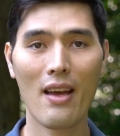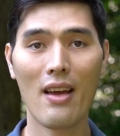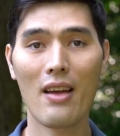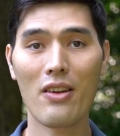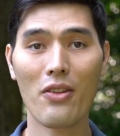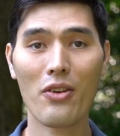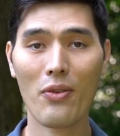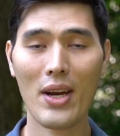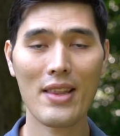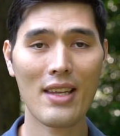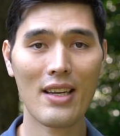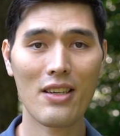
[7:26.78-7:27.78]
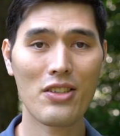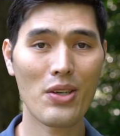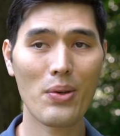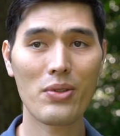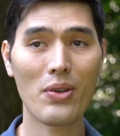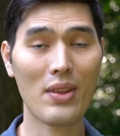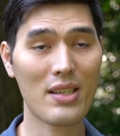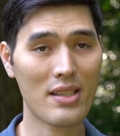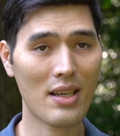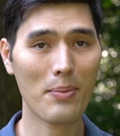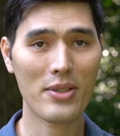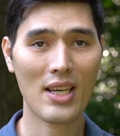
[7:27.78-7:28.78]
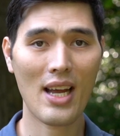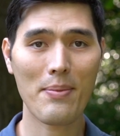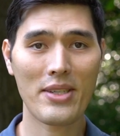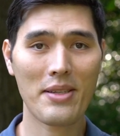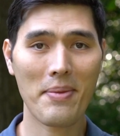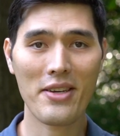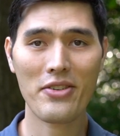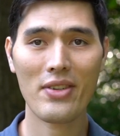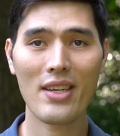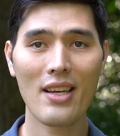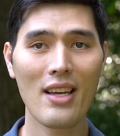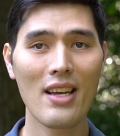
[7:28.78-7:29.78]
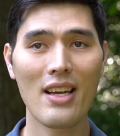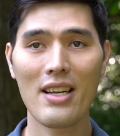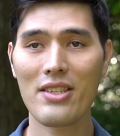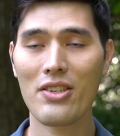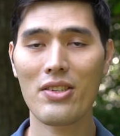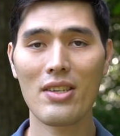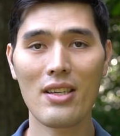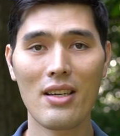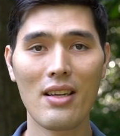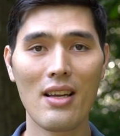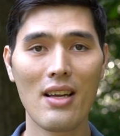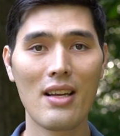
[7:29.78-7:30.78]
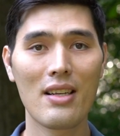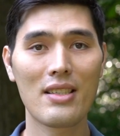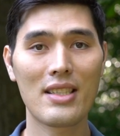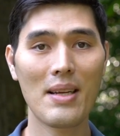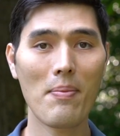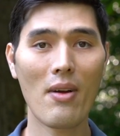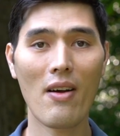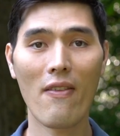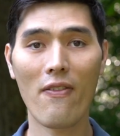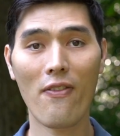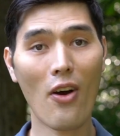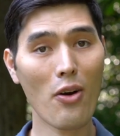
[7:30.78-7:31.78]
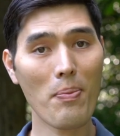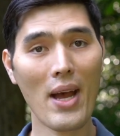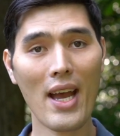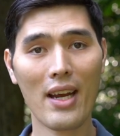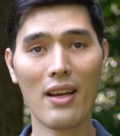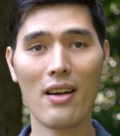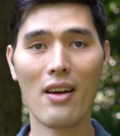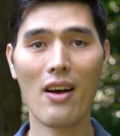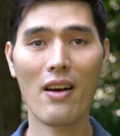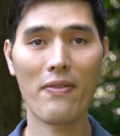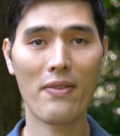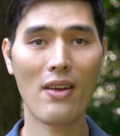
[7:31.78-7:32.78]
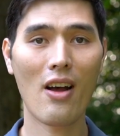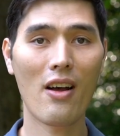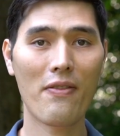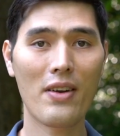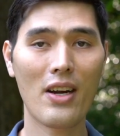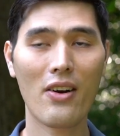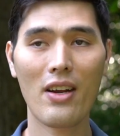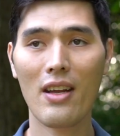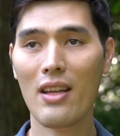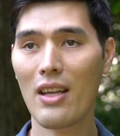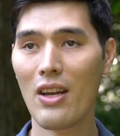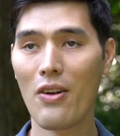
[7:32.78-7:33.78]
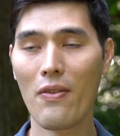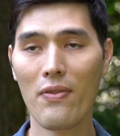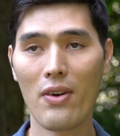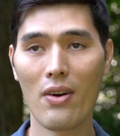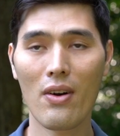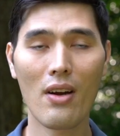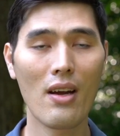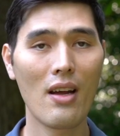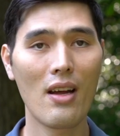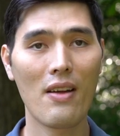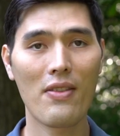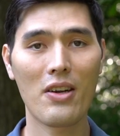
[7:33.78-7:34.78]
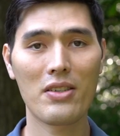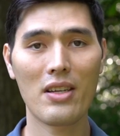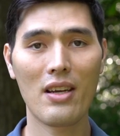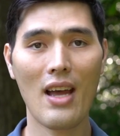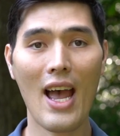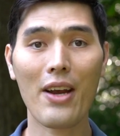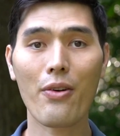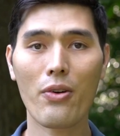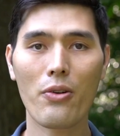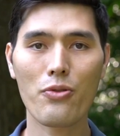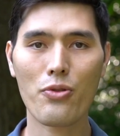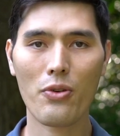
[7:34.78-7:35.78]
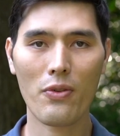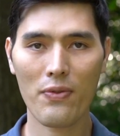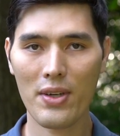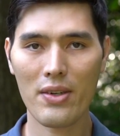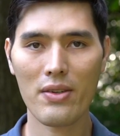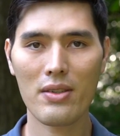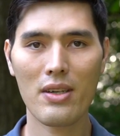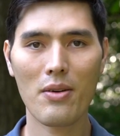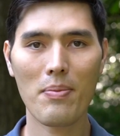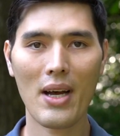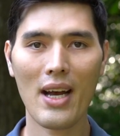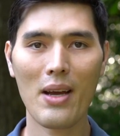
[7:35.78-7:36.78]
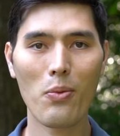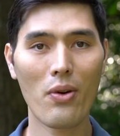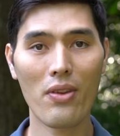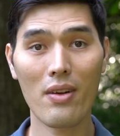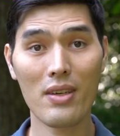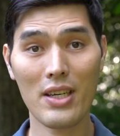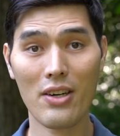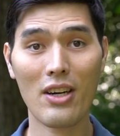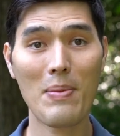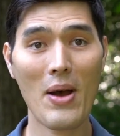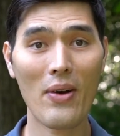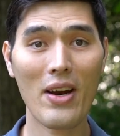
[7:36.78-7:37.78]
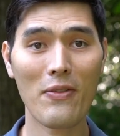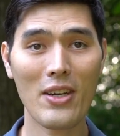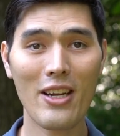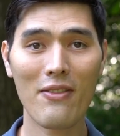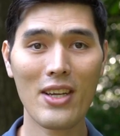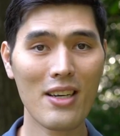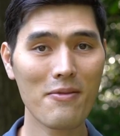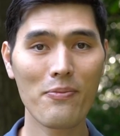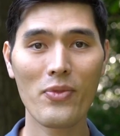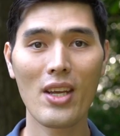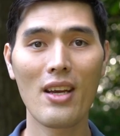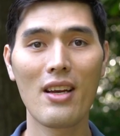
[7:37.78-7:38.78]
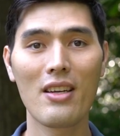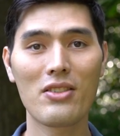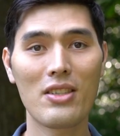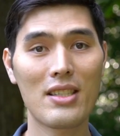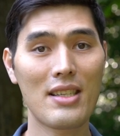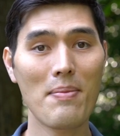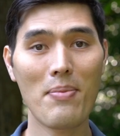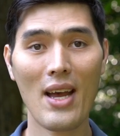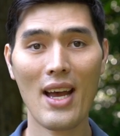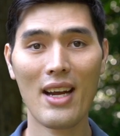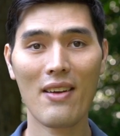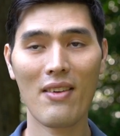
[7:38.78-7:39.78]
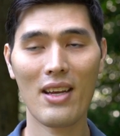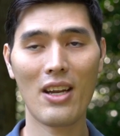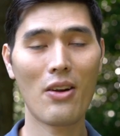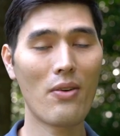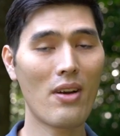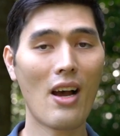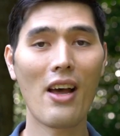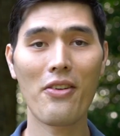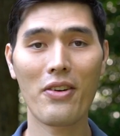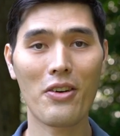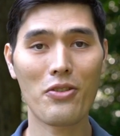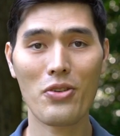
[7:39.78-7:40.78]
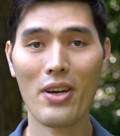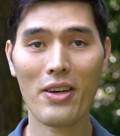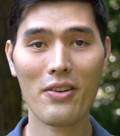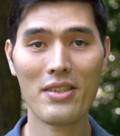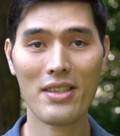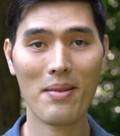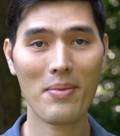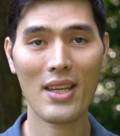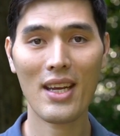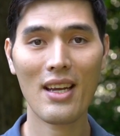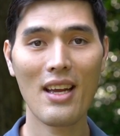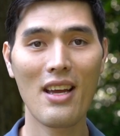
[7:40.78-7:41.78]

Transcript: Another great thing to do during the summertime especially is just to sit far back off an area. If there's an agricultural field nearby where the deer come out every evening, just sit back, either in your truck or something,